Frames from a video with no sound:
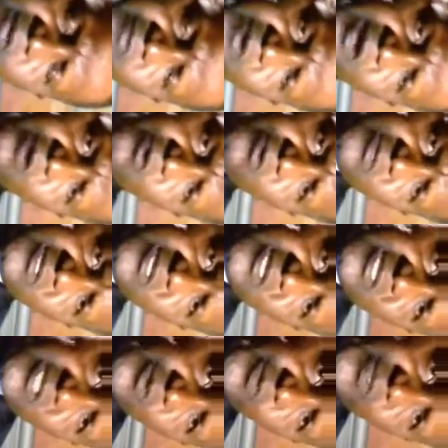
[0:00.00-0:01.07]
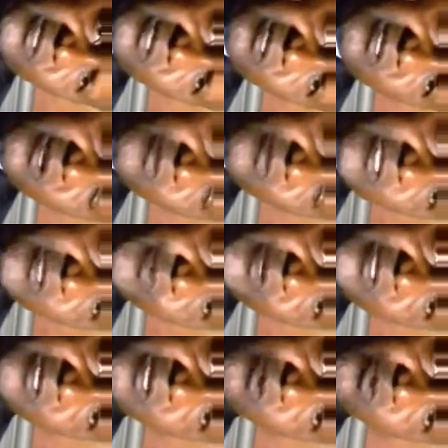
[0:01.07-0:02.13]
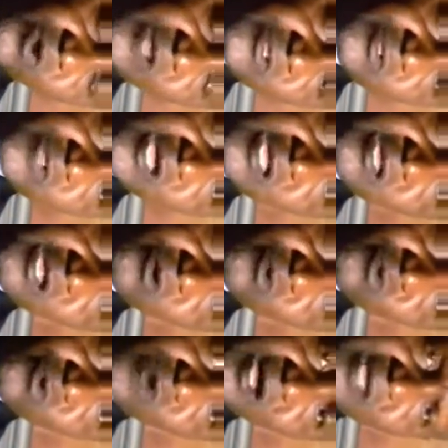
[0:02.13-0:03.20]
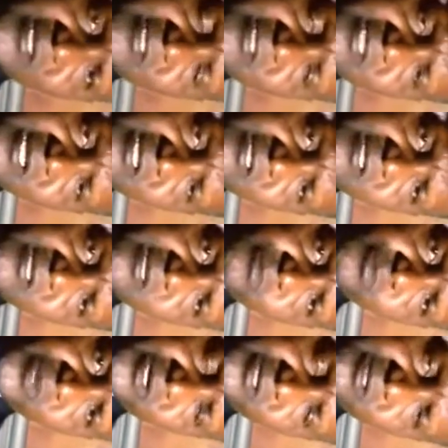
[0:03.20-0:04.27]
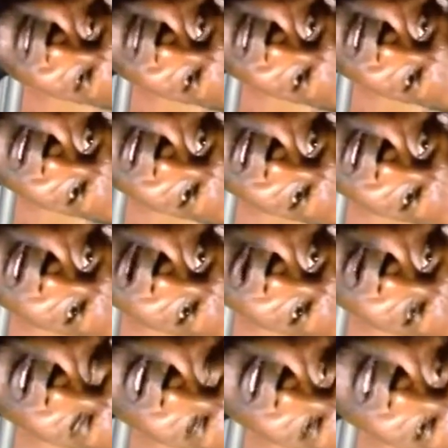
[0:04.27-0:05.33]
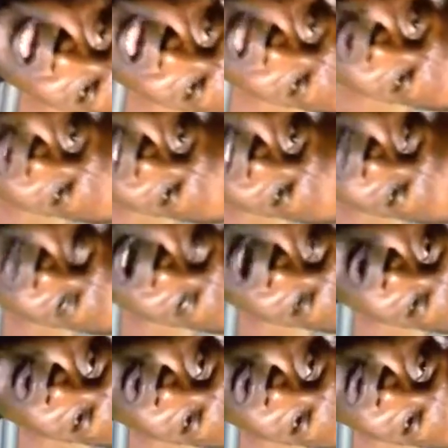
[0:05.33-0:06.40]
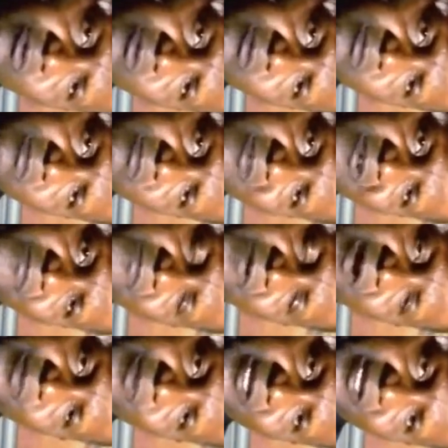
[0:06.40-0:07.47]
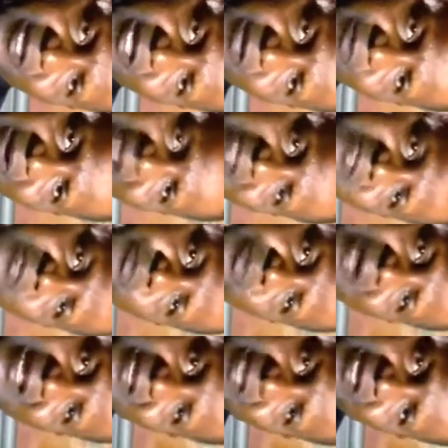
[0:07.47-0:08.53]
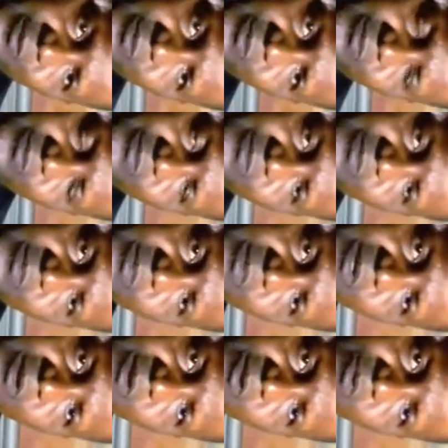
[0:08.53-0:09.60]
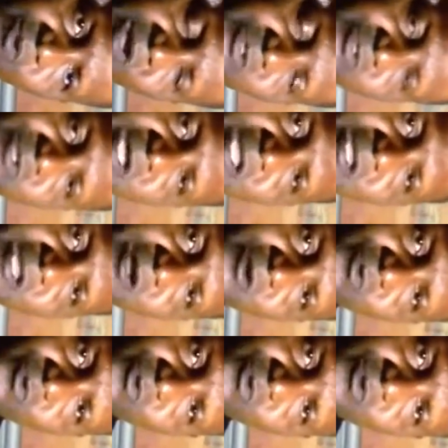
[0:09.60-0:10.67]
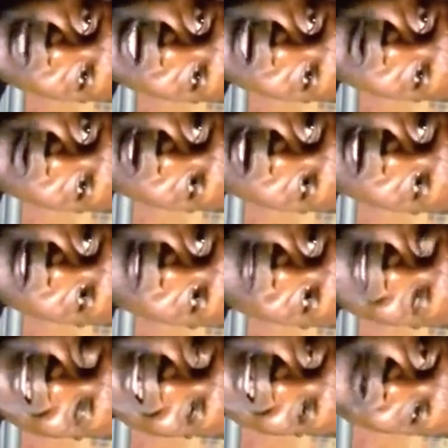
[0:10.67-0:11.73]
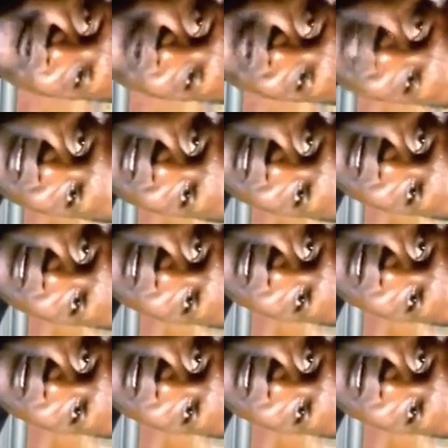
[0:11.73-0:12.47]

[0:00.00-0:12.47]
If I own 60%, 70%, why should I now go and take the burden? Okay, they are using my own family name as the brand name. Why should I now go now and take a risk